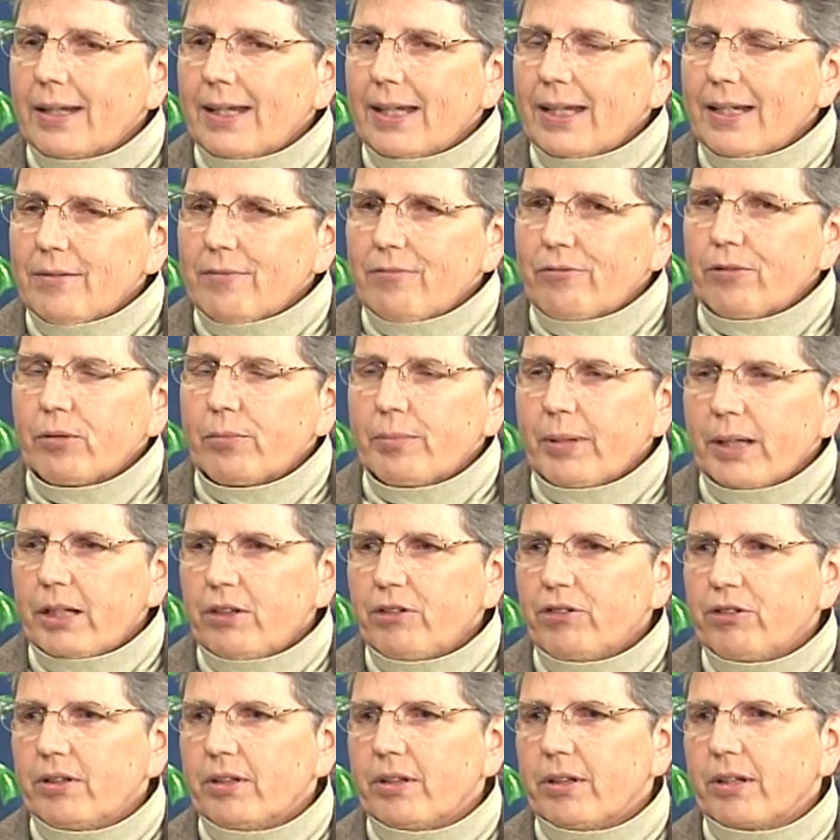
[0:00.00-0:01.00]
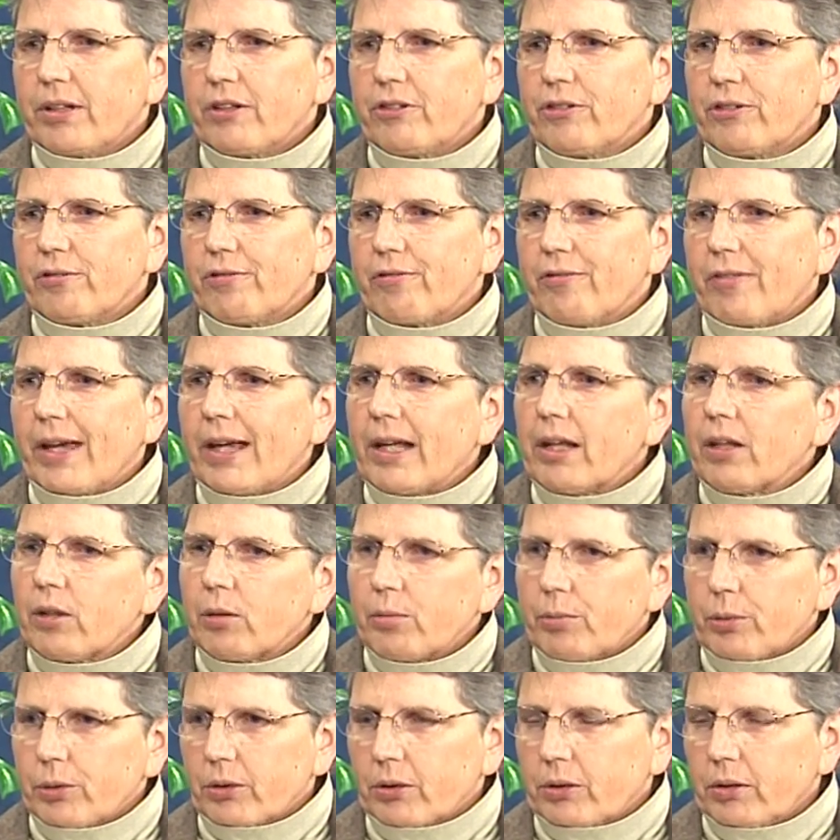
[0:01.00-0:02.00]
information that is
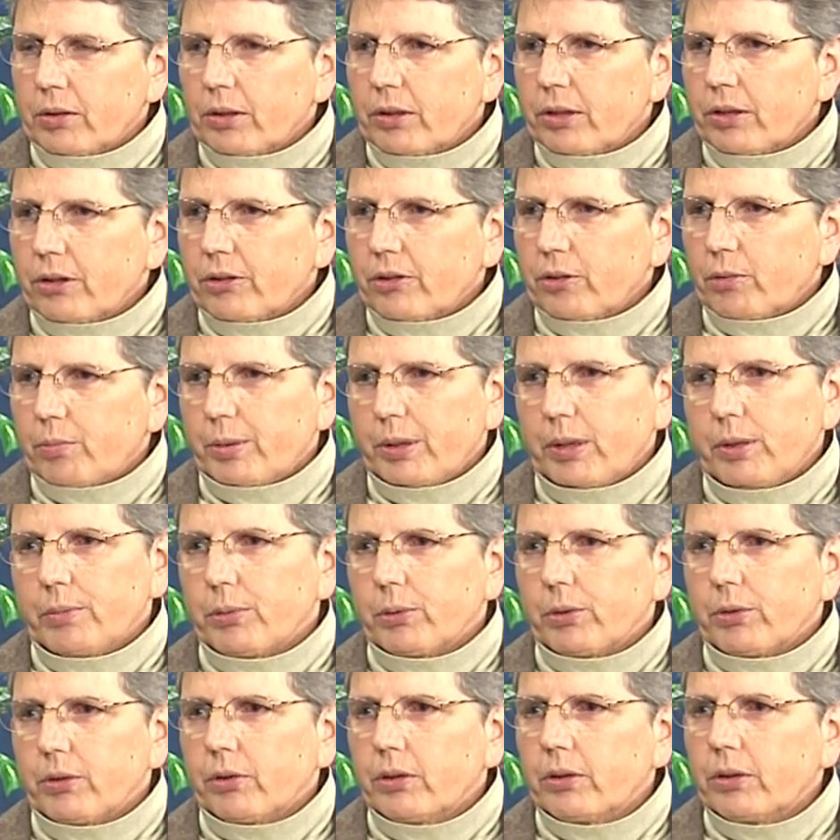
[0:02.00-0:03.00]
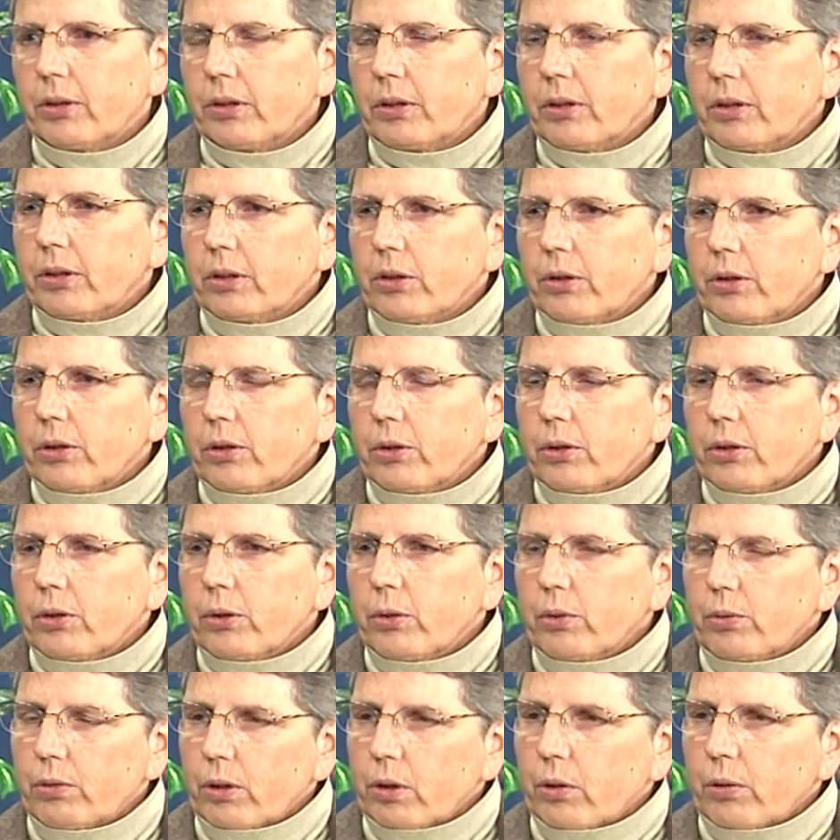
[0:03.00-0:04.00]
available to people
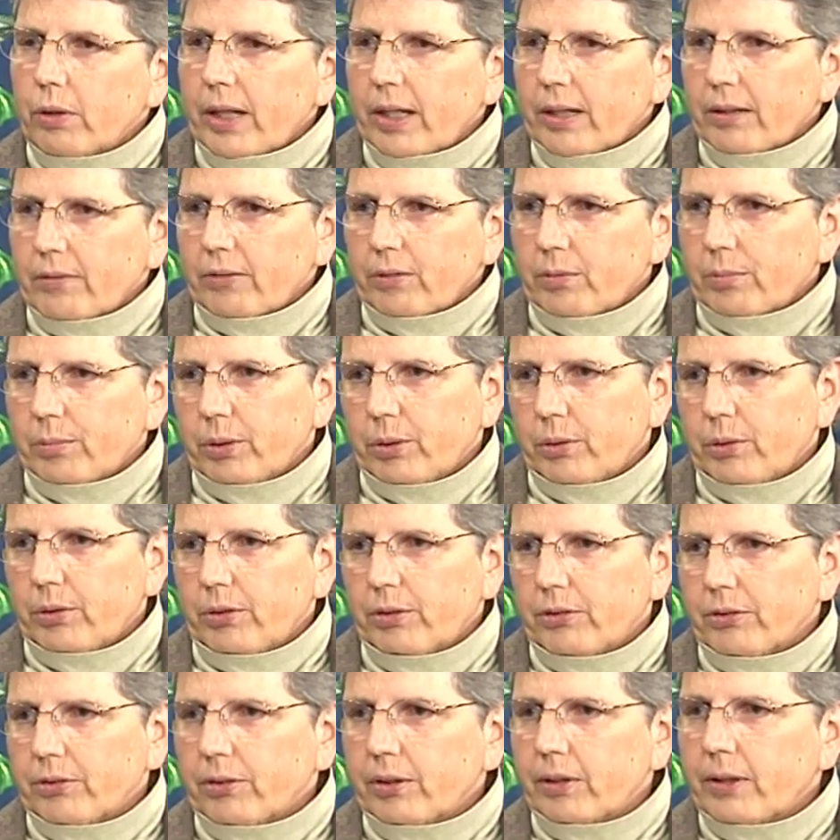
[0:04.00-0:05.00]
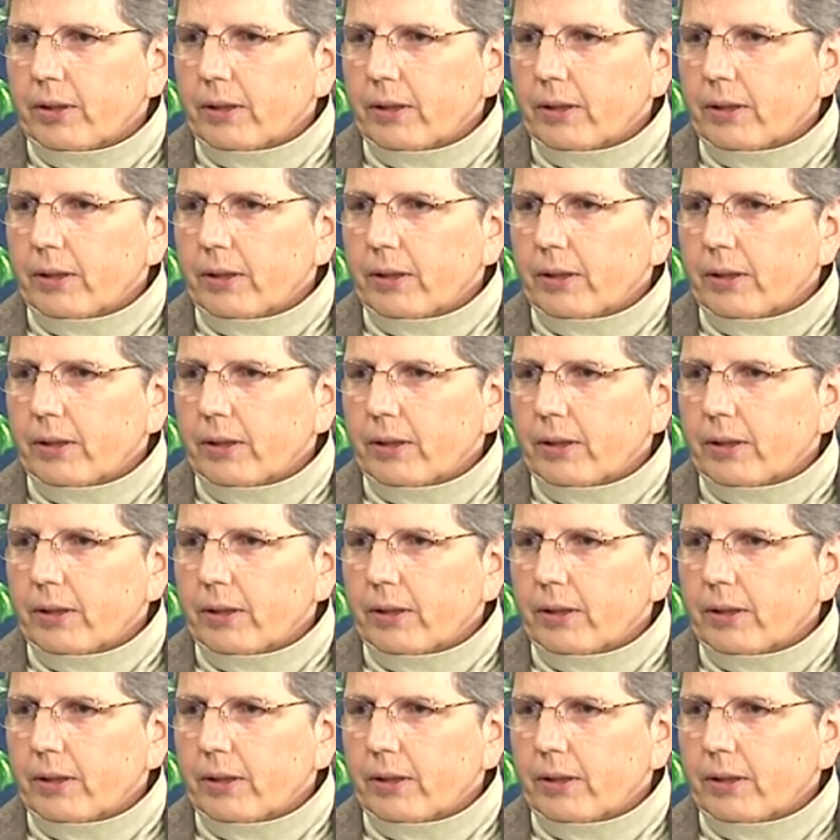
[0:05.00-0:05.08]
who don't have computers.